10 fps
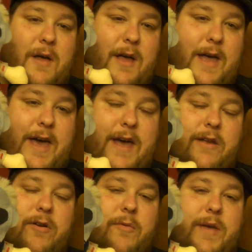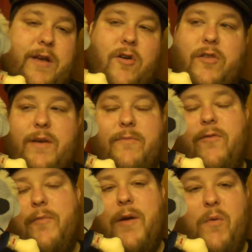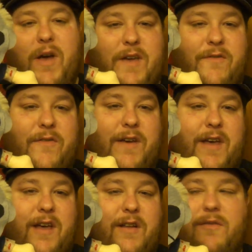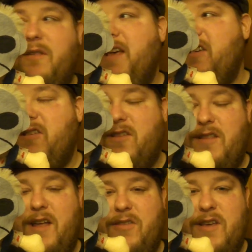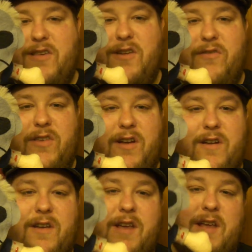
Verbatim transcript: I had her make all them for my wife, and they now they sit over there.